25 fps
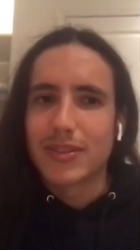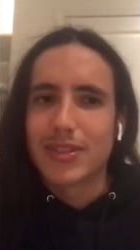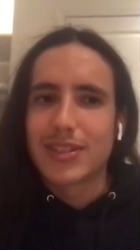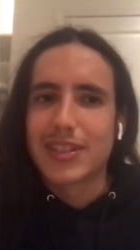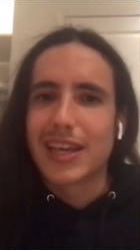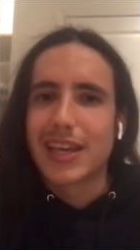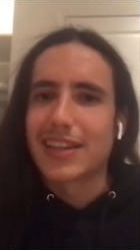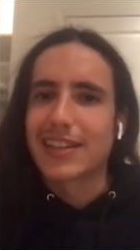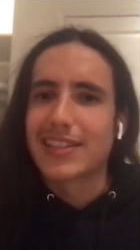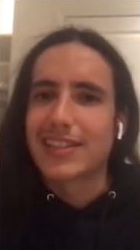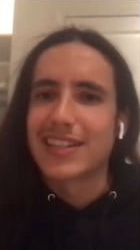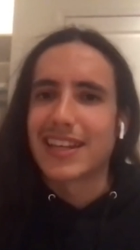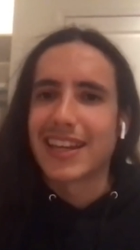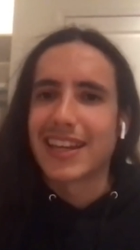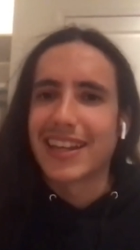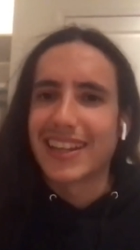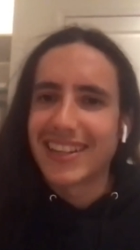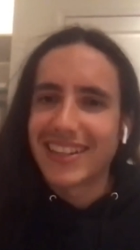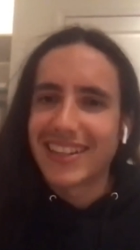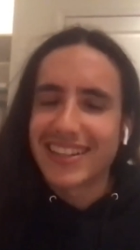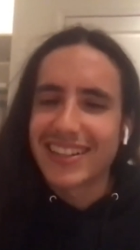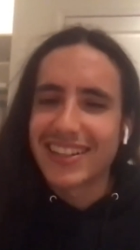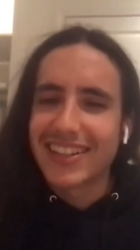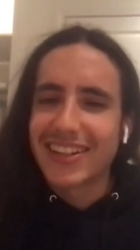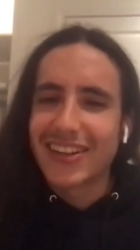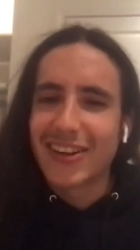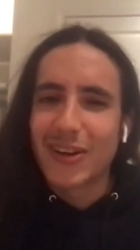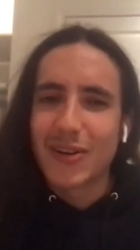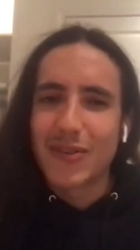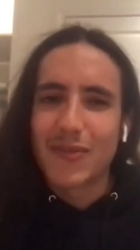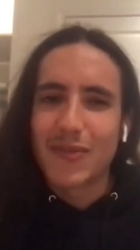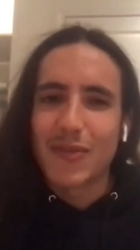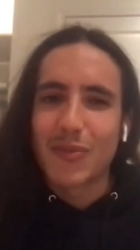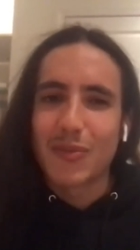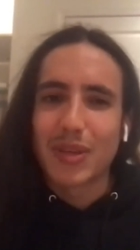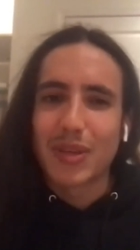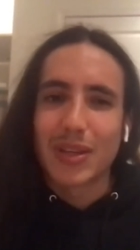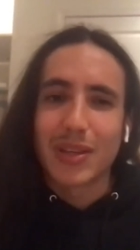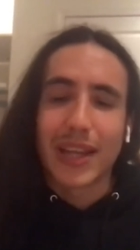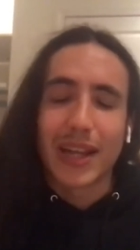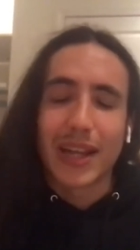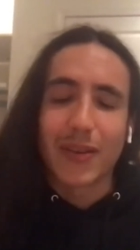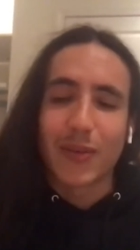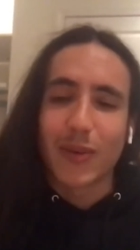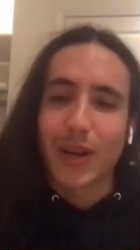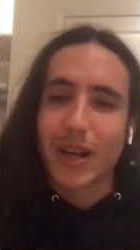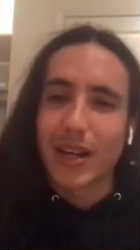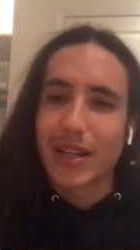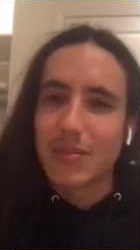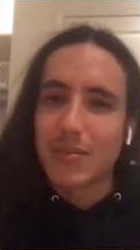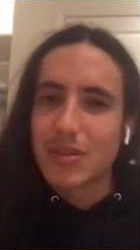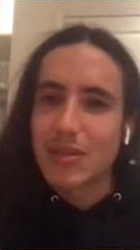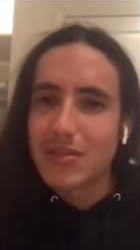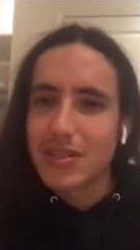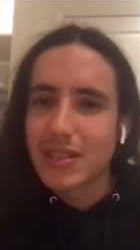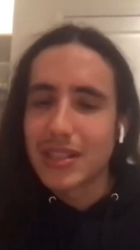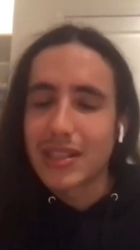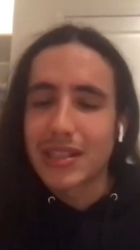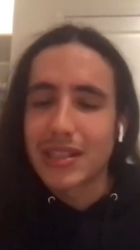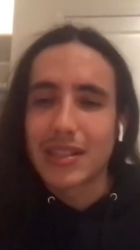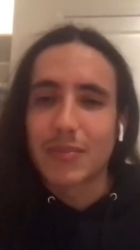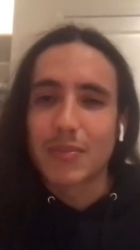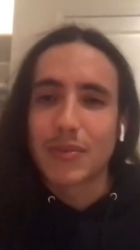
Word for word: staying sane, you know, for me, like writing music